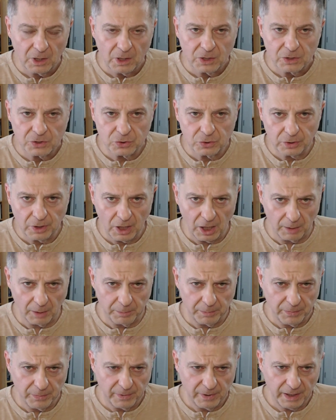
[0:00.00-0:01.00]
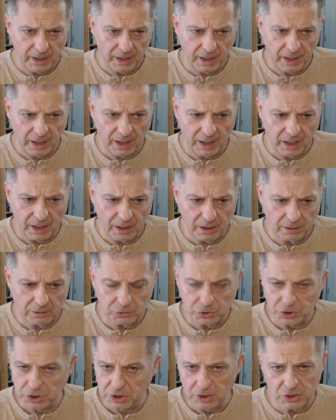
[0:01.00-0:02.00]
stood up,
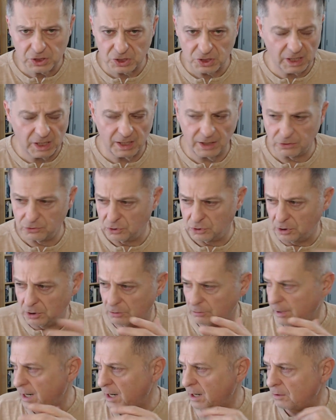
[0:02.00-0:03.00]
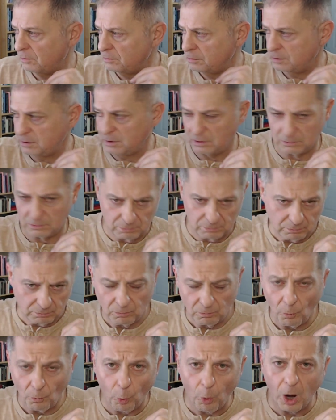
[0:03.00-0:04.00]
and she didn't just kind of turn around and
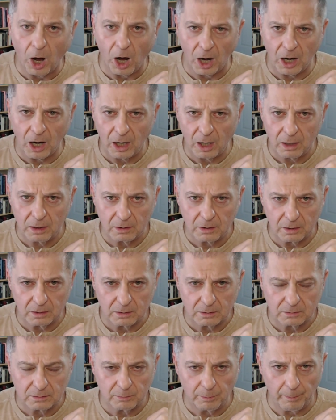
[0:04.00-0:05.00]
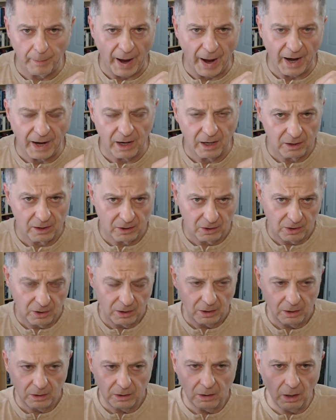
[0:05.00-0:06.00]
walk back.
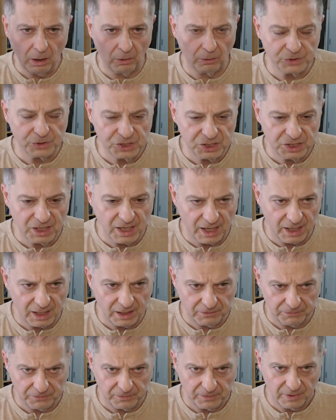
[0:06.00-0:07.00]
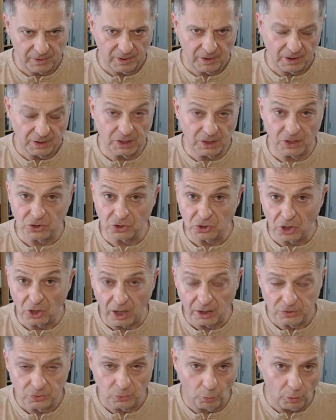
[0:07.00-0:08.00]
No, she kind of did
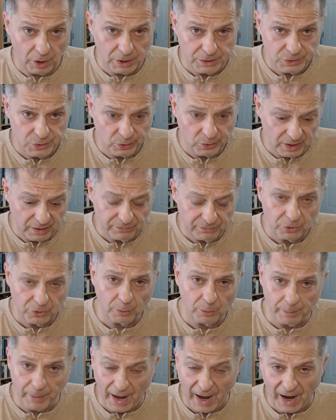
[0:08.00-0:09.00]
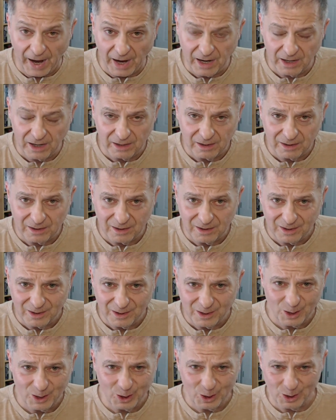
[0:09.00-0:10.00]
not want to give her back
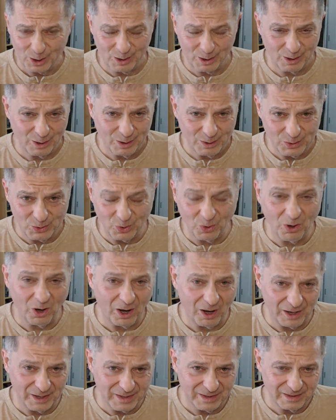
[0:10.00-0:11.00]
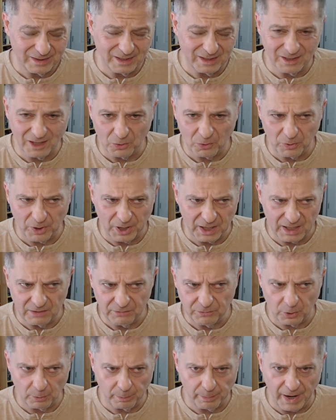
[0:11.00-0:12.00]
to God, did not want to
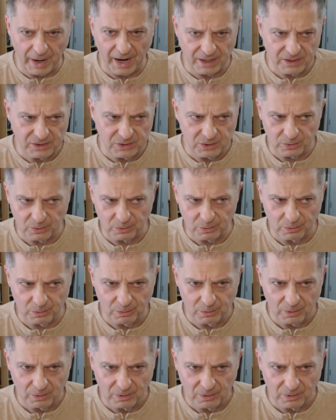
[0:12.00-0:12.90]
give her back to,